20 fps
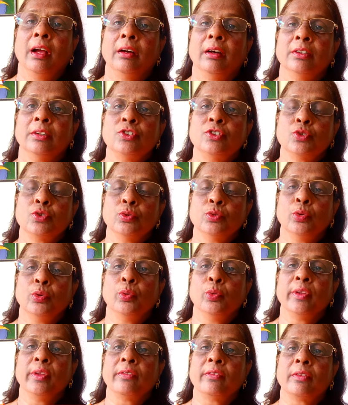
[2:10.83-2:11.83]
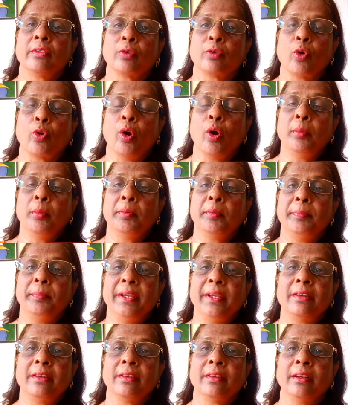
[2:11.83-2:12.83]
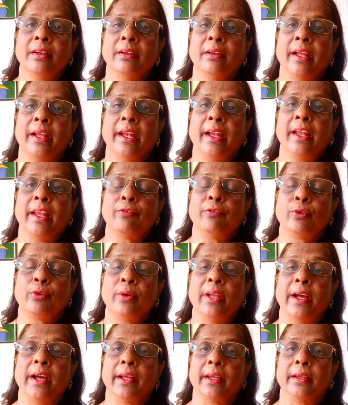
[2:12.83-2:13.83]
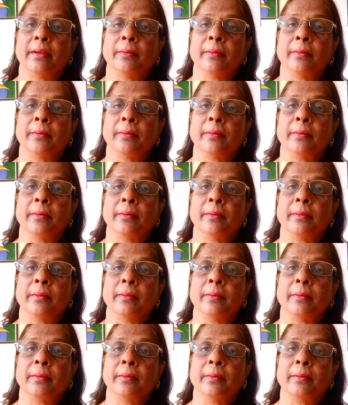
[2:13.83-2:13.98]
a Jew who is robbed, beaten and left to die.